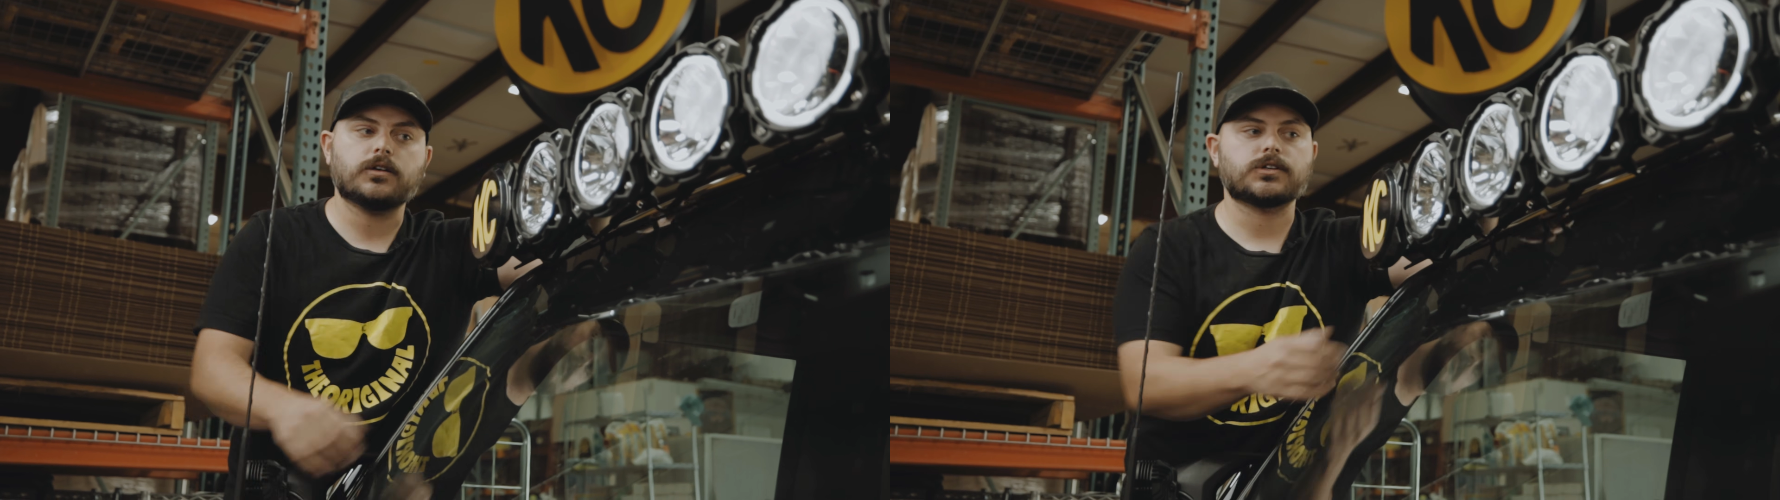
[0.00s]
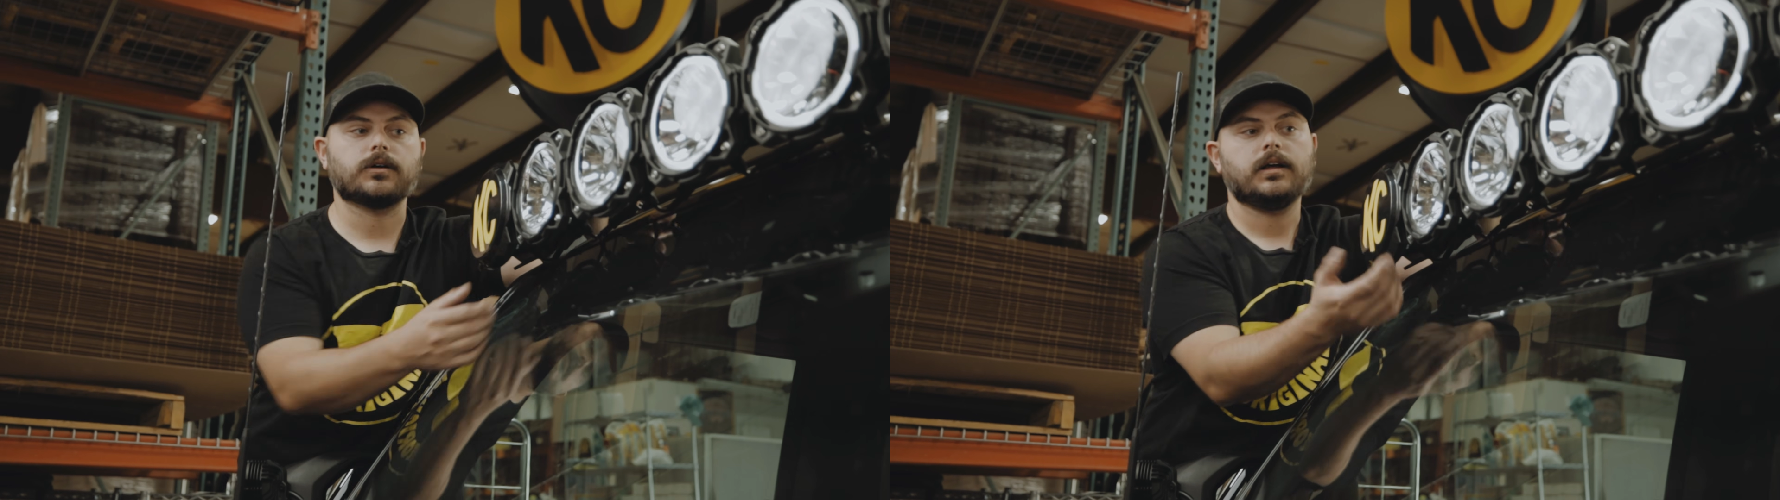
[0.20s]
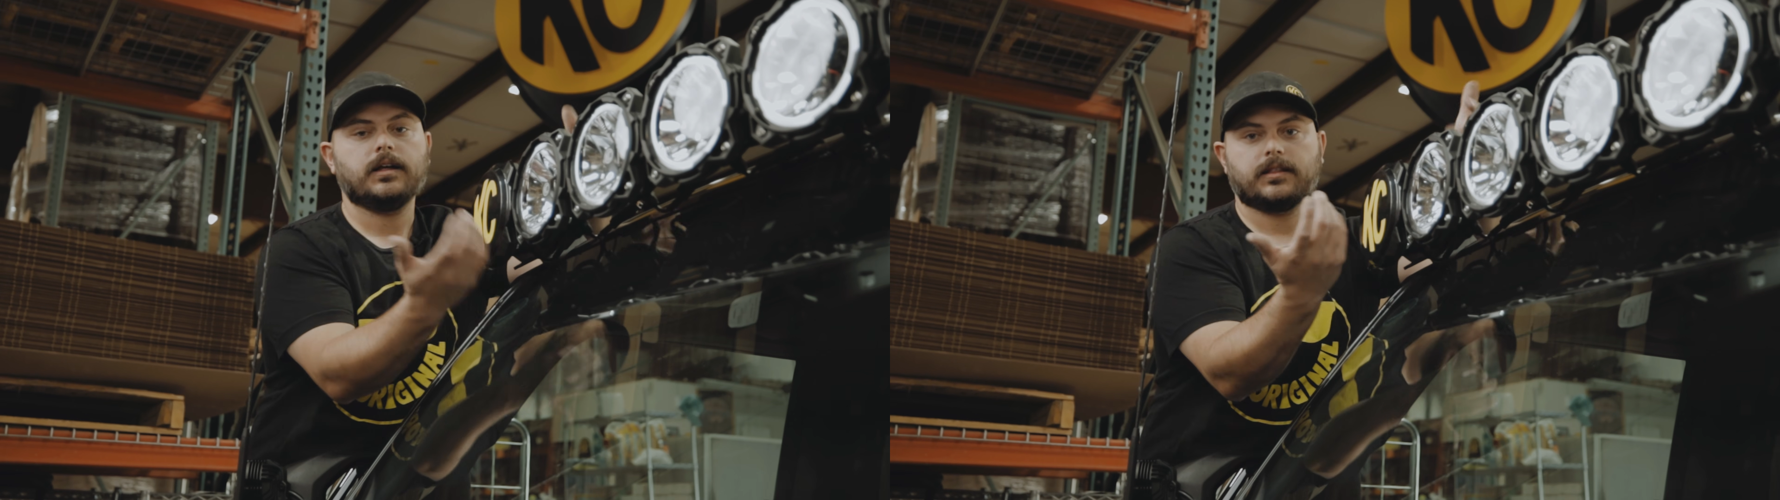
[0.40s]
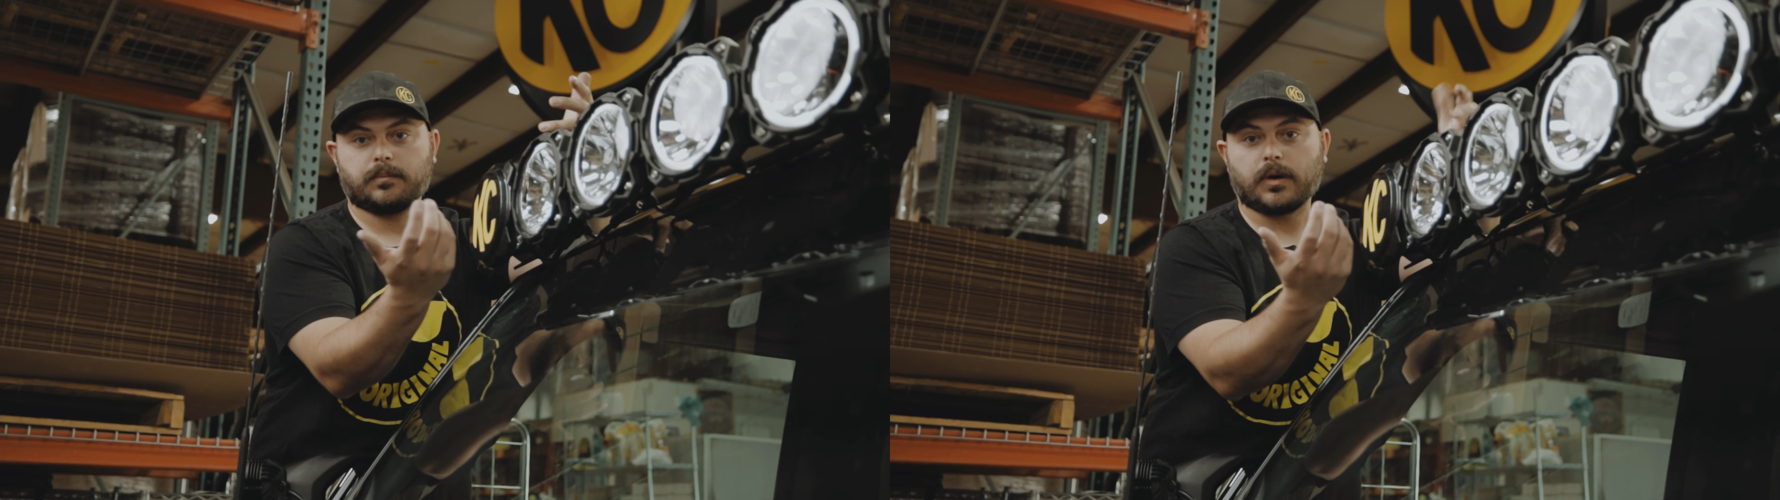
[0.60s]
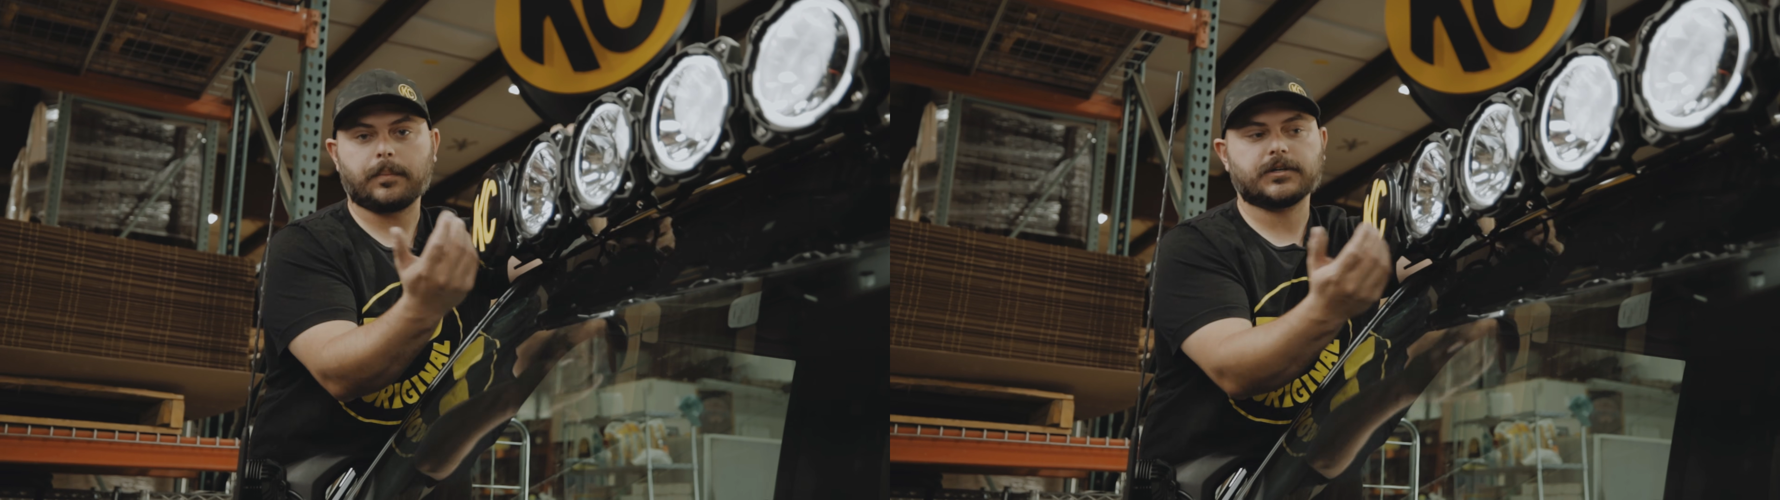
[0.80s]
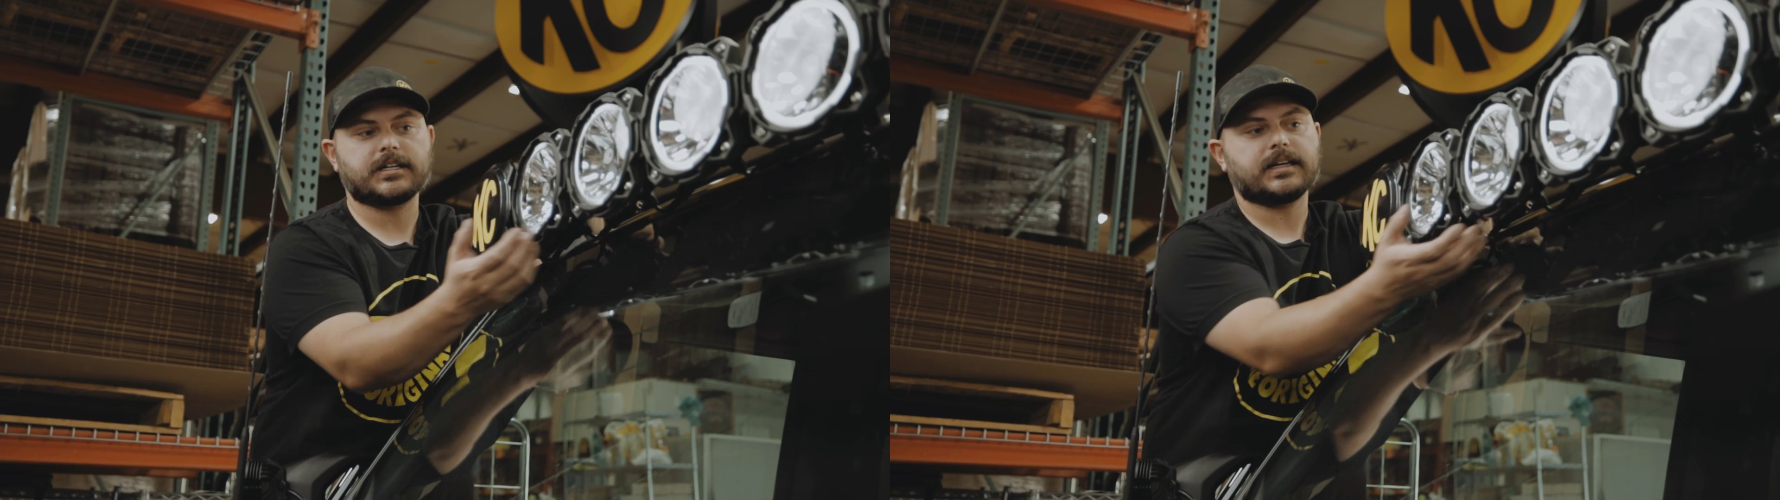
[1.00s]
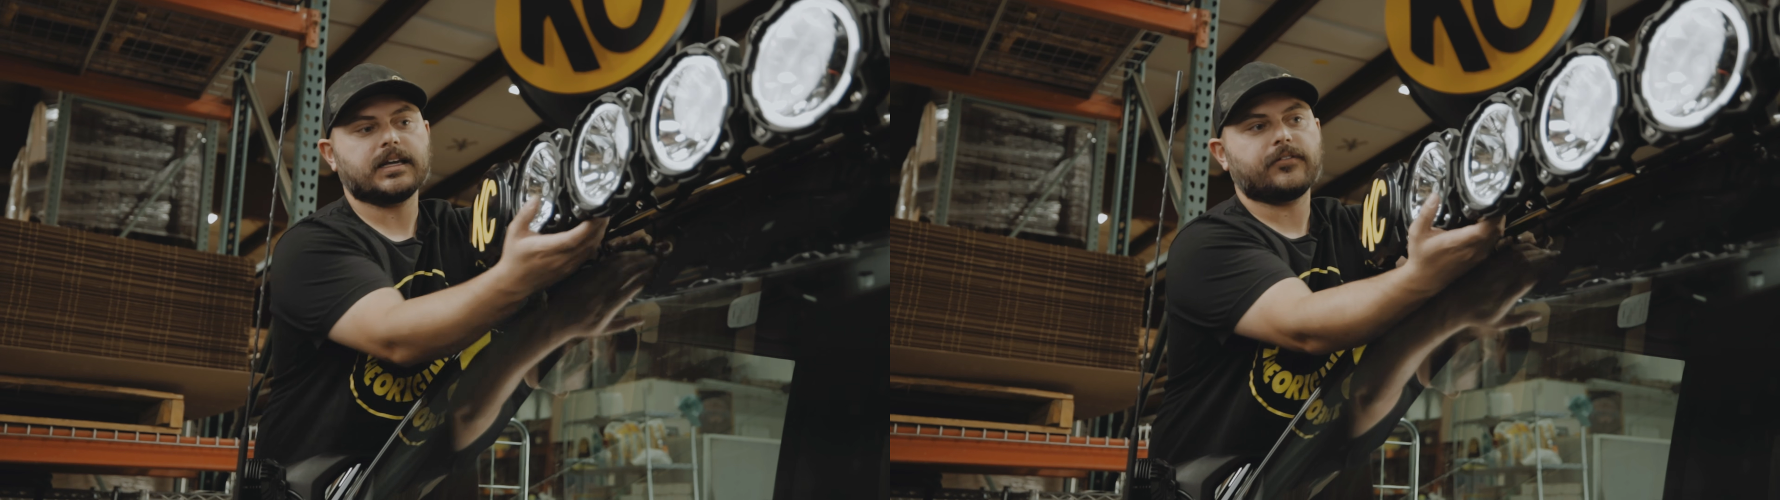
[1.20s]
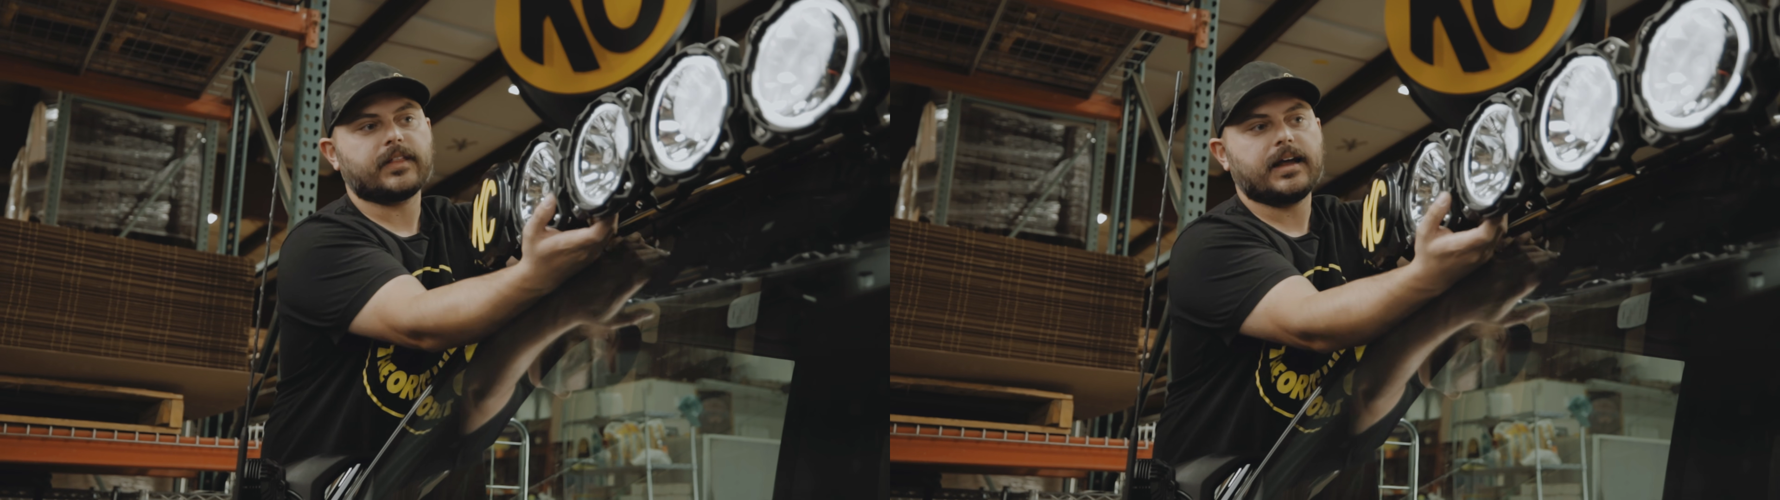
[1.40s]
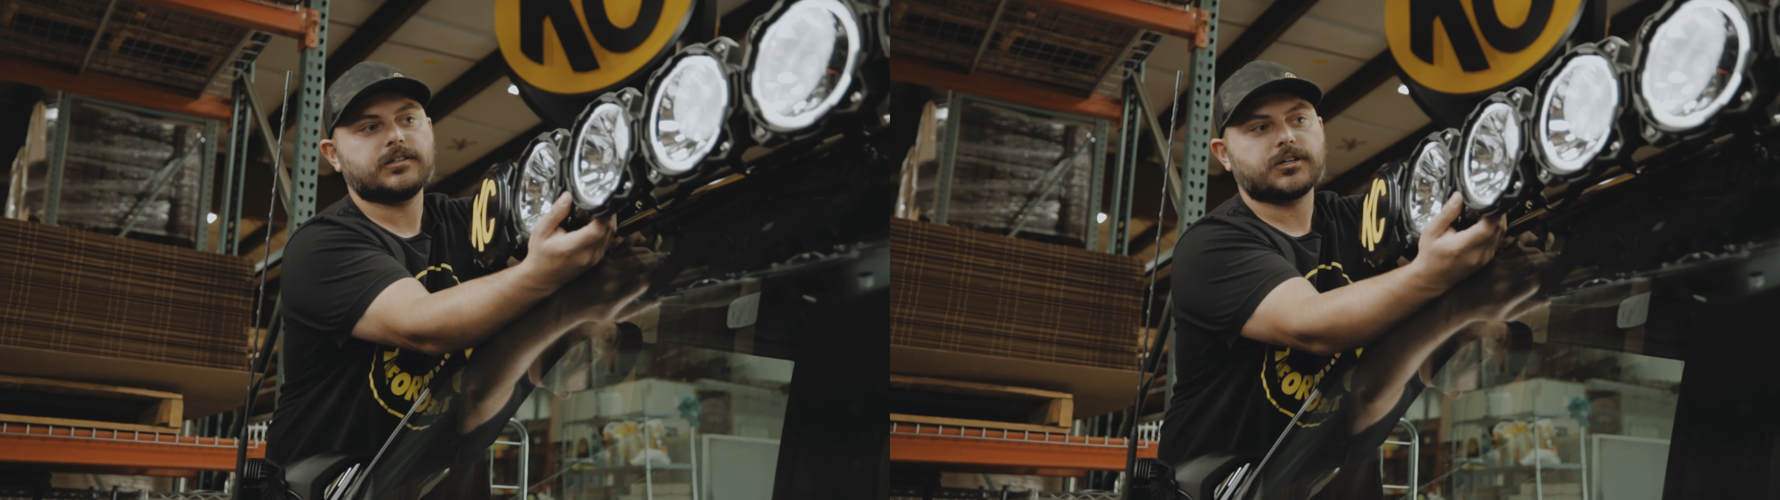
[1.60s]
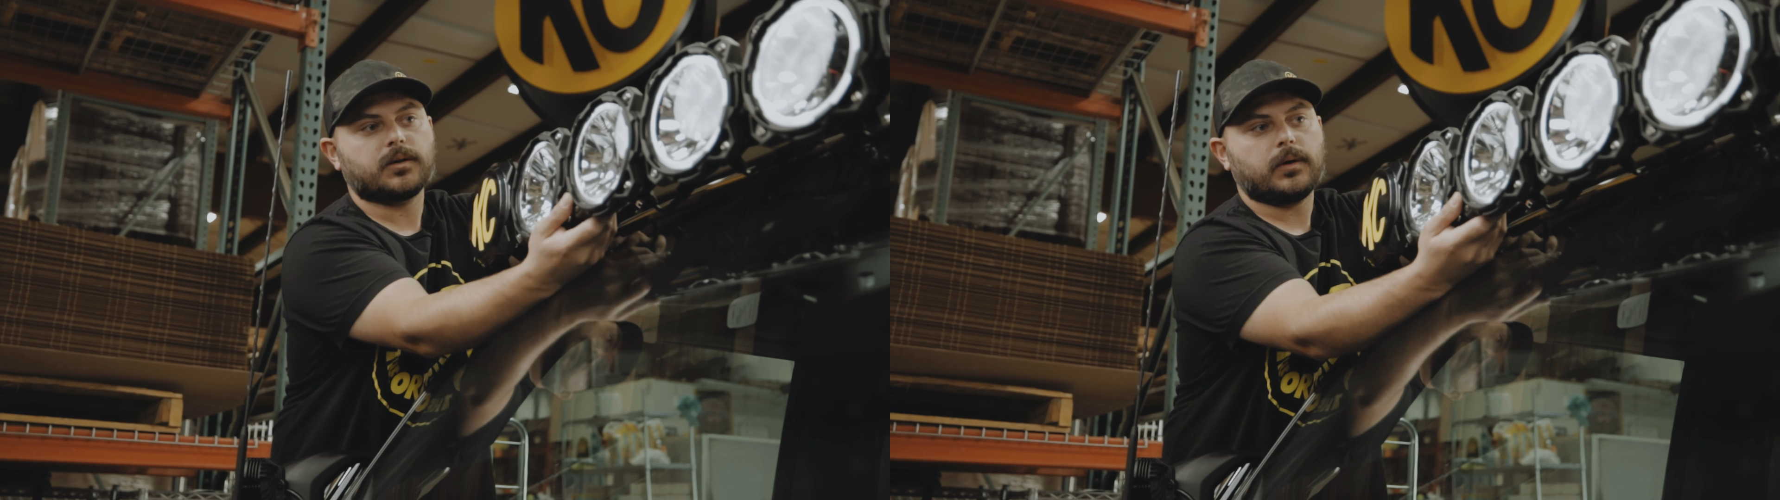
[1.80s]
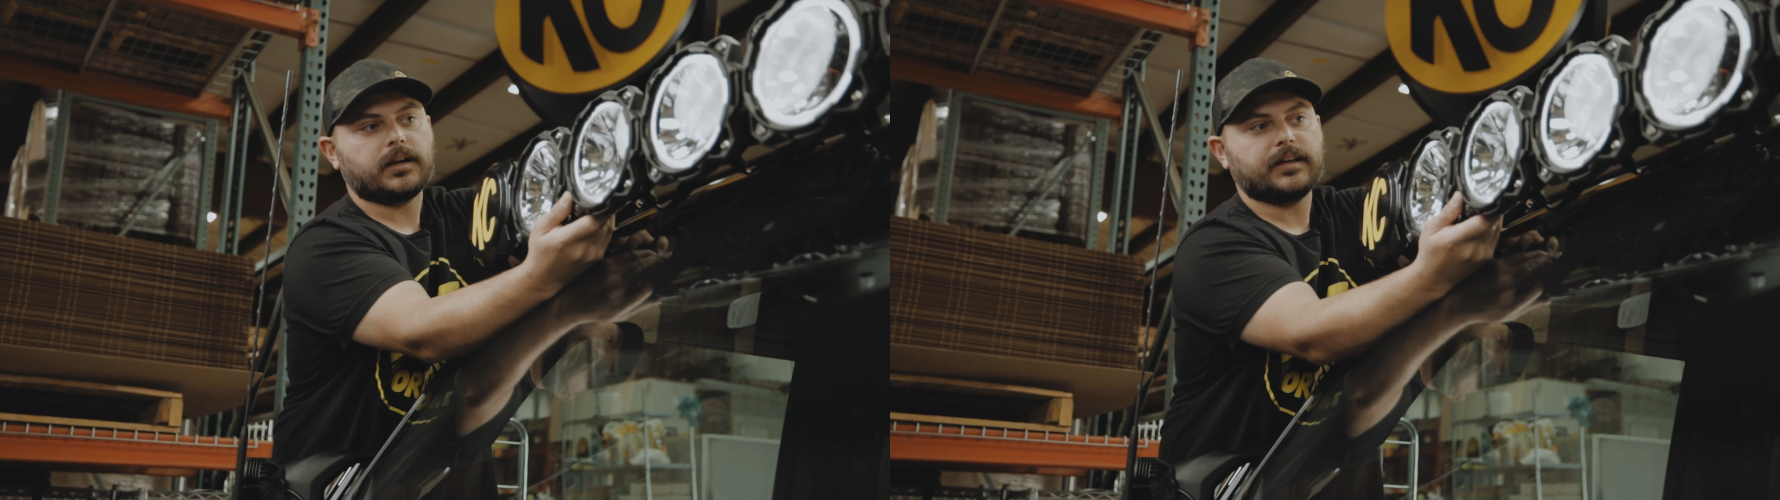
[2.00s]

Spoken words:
So the proper technique for that is you're gonna want to